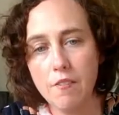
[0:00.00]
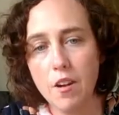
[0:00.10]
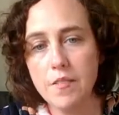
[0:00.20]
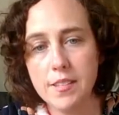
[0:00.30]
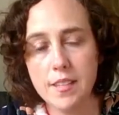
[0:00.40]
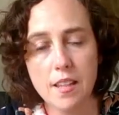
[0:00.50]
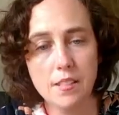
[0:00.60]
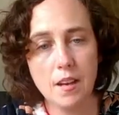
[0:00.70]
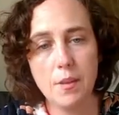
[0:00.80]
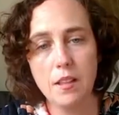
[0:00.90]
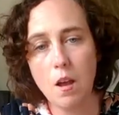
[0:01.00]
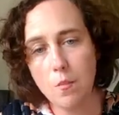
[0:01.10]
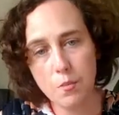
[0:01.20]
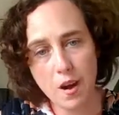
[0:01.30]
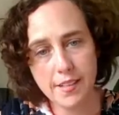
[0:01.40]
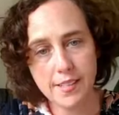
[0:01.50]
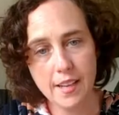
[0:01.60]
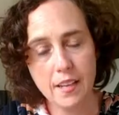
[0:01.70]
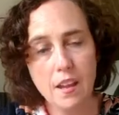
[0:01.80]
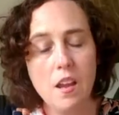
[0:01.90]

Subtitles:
Obviously, that's going to be a lot more pricey.